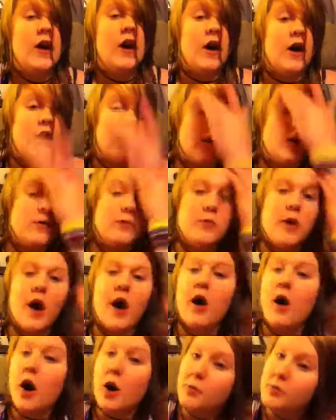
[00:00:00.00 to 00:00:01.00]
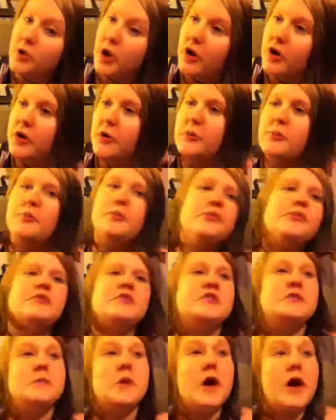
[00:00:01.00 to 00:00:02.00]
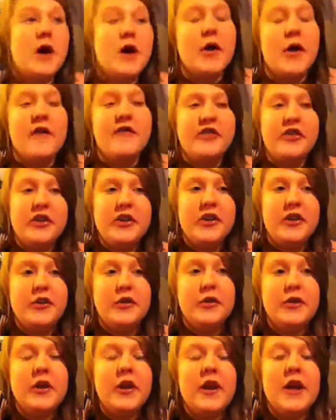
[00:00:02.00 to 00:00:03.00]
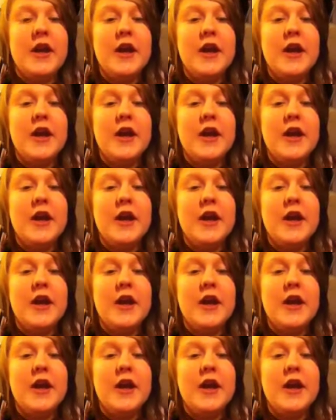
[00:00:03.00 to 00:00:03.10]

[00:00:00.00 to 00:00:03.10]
I'll upload them tomorrow afternoon.